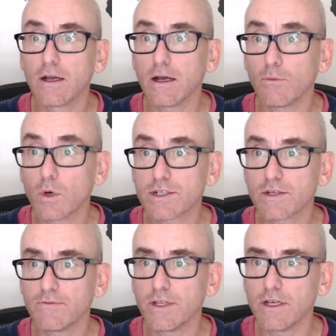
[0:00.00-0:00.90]

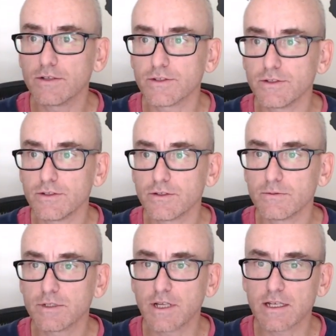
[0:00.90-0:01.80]
watching videos on
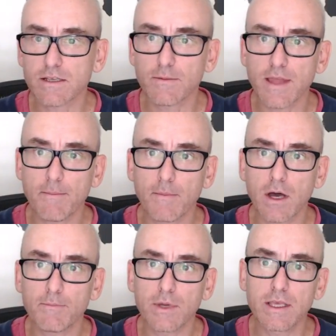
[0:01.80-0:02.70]
YouTube today, so that
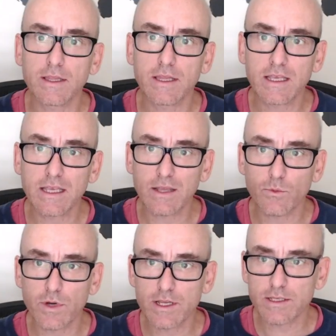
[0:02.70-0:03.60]
might be the
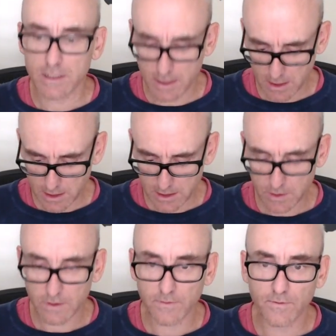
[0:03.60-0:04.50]
reason it's
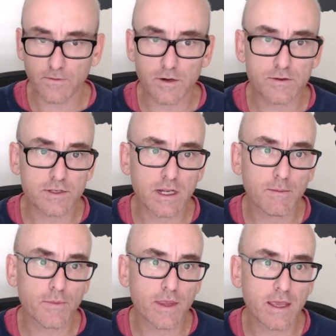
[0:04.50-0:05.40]
sort of frozen
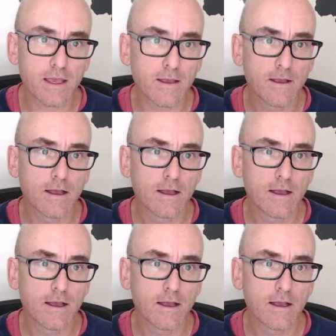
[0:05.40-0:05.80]
up there. I'm